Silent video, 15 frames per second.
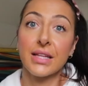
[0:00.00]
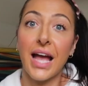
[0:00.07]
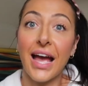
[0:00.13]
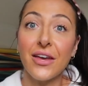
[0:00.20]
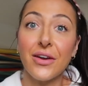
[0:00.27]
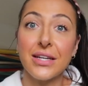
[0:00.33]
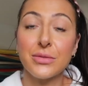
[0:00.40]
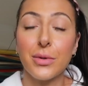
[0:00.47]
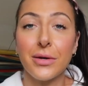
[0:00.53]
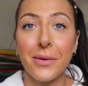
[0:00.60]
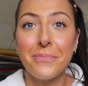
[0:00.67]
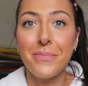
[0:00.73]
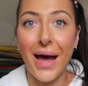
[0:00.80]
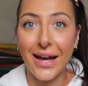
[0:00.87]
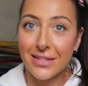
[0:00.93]
Hi you guys,
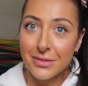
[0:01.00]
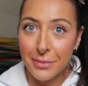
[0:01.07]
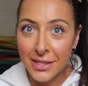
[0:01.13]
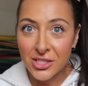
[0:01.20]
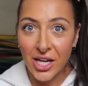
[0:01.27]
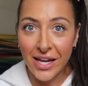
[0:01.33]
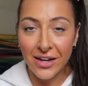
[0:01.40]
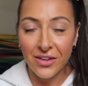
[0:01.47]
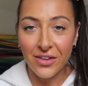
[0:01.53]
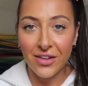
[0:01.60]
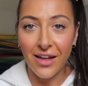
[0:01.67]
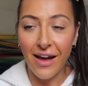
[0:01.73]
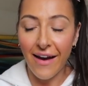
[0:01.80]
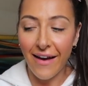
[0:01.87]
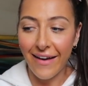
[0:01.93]
welcome back to my
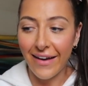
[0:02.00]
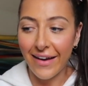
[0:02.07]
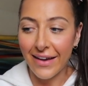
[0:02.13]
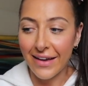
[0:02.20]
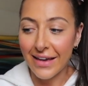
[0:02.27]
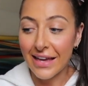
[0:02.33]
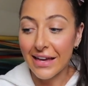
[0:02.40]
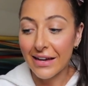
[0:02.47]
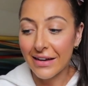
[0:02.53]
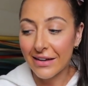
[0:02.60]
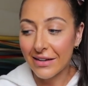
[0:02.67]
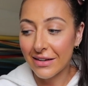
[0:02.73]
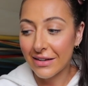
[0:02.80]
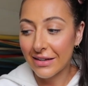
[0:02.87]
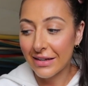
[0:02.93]
channel. I
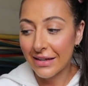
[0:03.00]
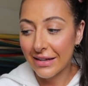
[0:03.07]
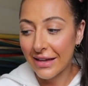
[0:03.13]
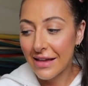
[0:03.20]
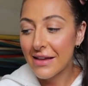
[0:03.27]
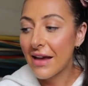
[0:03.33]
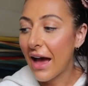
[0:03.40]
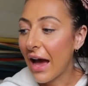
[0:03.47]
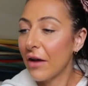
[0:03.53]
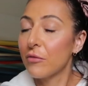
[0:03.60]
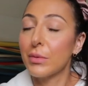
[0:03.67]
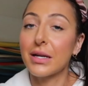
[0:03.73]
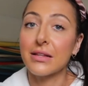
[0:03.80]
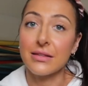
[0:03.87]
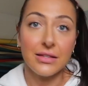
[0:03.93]
have
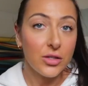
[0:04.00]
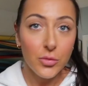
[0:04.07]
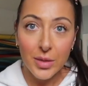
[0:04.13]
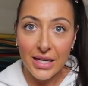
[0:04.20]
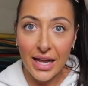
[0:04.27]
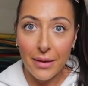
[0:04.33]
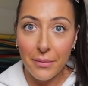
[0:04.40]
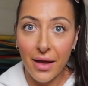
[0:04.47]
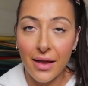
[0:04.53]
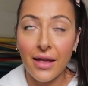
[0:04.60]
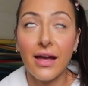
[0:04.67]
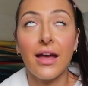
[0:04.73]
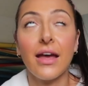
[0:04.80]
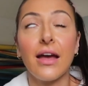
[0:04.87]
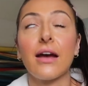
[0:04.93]
been a little bit
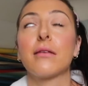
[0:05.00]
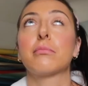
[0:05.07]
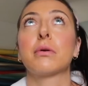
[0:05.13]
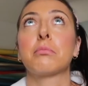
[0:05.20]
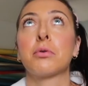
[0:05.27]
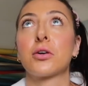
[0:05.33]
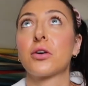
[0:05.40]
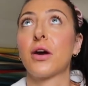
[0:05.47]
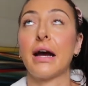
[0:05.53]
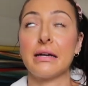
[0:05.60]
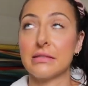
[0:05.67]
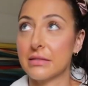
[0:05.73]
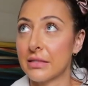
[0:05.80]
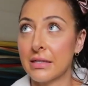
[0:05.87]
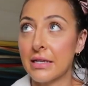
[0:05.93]
MIA. I've been
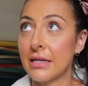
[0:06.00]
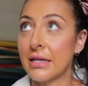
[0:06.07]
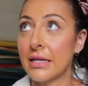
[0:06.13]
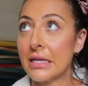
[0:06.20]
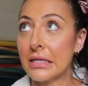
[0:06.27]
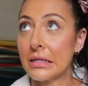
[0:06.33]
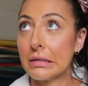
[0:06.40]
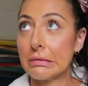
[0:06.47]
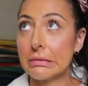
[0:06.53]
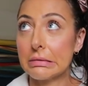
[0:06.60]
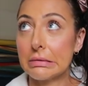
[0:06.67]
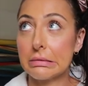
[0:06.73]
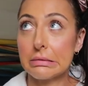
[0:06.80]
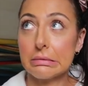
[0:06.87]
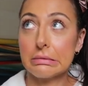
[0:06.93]
procrastinating
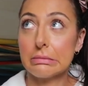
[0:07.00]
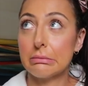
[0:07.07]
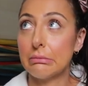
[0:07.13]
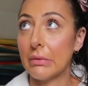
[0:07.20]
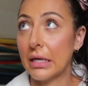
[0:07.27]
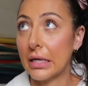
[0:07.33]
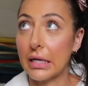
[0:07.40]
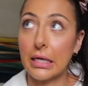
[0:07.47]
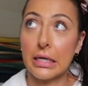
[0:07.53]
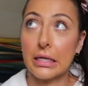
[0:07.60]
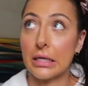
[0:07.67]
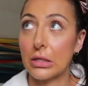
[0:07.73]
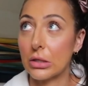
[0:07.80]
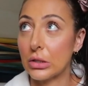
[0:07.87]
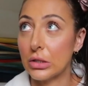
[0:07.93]
making
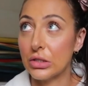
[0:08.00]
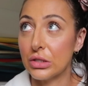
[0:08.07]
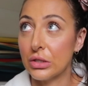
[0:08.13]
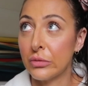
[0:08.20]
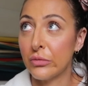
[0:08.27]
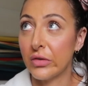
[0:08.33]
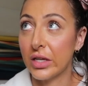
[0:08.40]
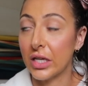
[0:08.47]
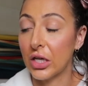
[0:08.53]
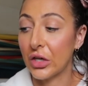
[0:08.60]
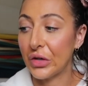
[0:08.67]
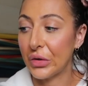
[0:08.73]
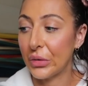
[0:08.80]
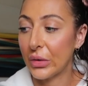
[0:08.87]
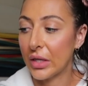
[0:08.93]
another YouTube
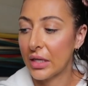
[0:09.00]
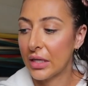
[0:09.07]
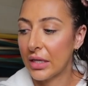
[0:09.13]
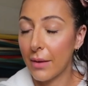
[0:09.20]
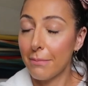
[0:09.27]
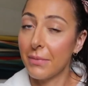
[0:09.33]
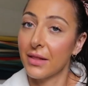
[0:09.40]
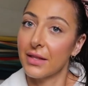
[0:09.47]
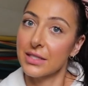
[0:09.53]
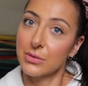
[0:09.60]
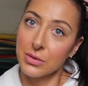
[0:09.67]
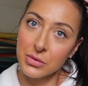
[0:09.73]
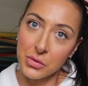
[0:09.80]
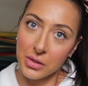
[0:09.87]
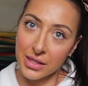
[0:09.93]
video, but
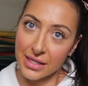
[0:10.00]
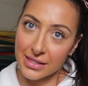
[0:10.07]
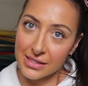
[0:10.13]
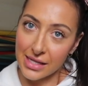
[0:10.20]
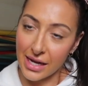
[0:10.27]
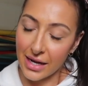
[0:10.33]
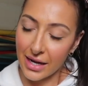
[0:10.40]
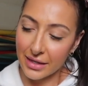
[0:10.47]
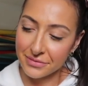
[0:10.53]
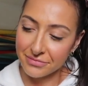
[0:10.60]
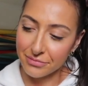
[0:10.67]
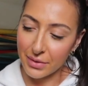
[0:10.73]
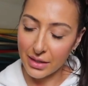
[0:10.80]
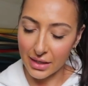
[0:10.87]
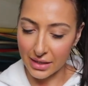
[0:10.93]
this one's really exciting
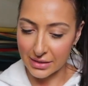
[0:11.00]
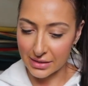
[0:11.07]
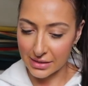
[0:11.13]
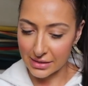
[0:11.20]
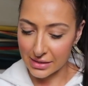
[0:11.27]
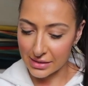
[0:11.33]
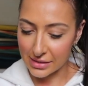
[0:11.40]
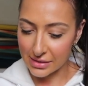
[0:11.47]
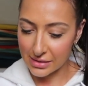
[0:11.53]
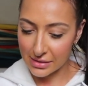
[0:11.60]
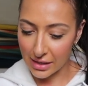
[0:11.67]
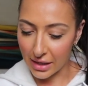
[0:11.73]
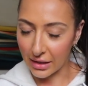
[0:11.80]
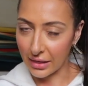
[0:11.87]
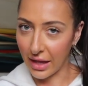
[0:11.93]
because this is
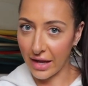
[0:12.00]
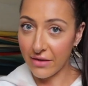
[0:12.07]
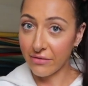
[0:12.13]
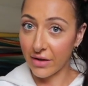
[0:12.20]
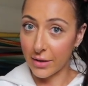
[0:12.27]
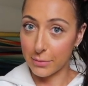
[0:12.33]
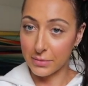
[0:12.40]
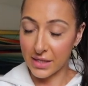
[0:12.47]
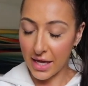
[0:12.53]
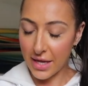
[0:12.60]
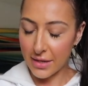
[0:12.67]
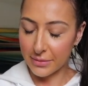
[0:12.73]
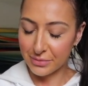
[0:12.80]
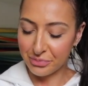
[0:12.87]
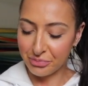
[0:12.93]
a life
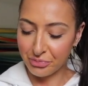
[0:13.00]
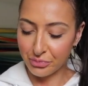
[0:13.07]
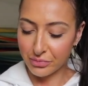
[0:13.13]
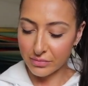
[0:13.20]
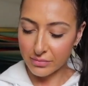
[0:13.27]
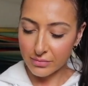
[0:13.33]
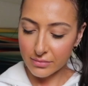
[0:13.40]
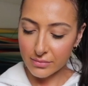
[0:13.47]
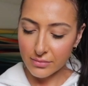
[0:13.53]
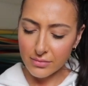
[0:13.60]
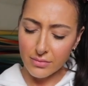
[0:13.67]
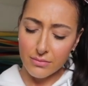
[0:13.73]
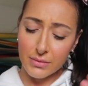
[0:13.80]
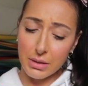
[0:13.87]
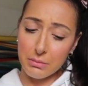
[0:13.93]
update
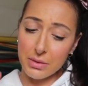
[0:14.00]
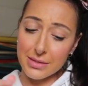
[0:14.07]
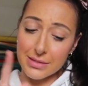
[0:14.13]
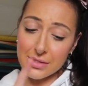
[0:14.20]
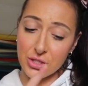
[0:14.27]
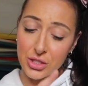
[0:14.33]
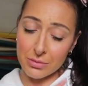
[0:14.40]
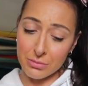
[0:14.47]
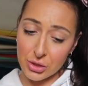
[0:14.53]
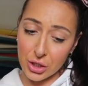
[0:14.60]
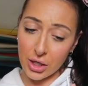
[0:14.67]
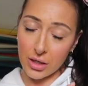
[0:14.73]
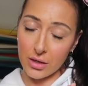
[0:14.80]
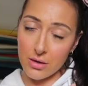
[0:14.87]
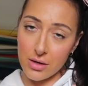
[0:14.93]
plus a
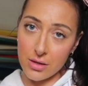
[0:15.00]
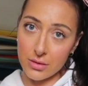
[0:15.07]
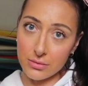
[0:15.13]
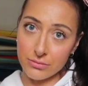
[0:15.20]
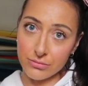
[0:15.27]
Gymshark haul.